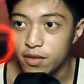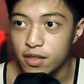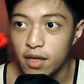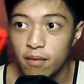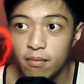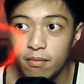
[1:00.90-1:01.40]

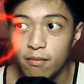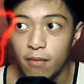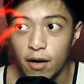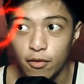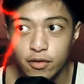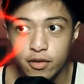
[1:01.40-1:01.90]
Some
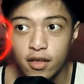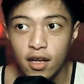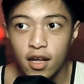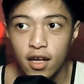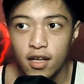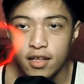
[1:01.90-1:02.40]
mouse
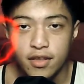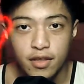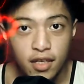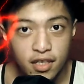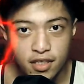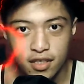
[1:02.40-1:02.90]

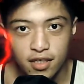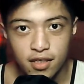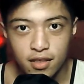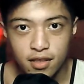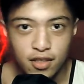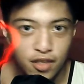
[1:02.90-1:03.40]
does
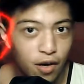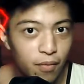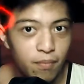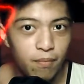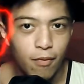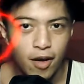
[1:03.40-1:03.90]

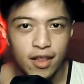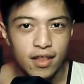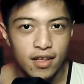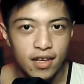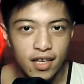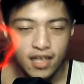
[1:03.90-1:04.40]
jump, but
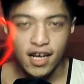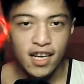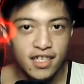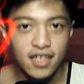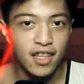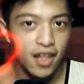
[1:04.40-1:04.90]
it
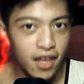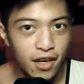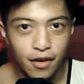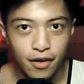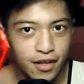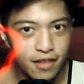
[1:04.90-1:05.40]
has a delay
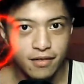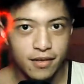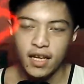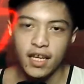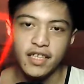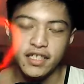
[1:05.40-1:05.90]
on
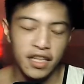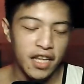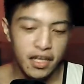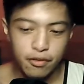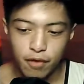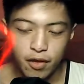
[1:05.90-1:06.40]
it. It's a
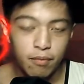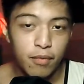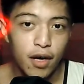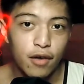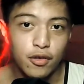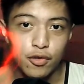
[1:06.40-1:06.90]
lightweight
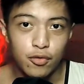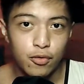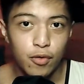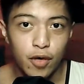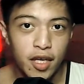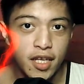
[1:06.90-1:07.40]
mouse
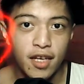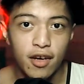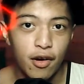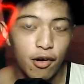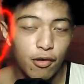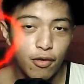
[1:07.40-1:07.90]

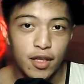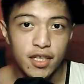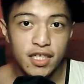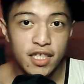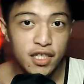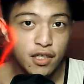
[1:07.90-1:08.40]
weighing only
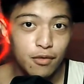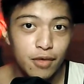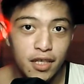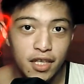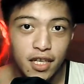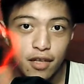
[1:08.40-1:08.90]

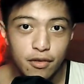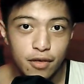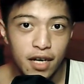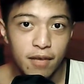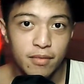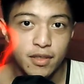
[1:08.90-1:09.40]
61
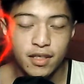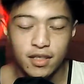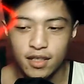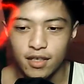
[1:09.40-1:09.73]
kilograms.